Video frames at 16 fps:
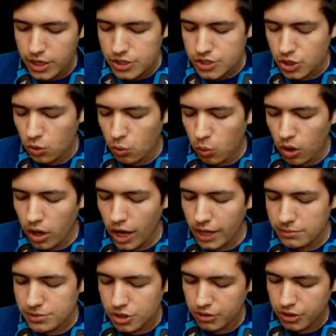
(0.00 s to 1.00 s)
So what
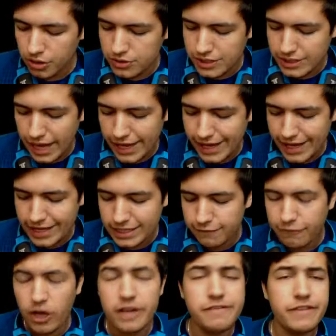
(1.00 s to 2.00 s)
I'm showing you today
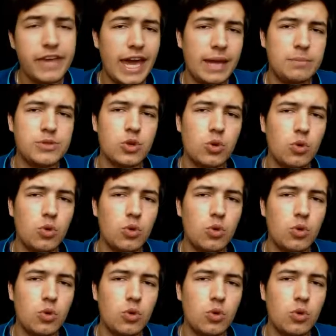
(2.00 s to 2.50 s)
is 5 games.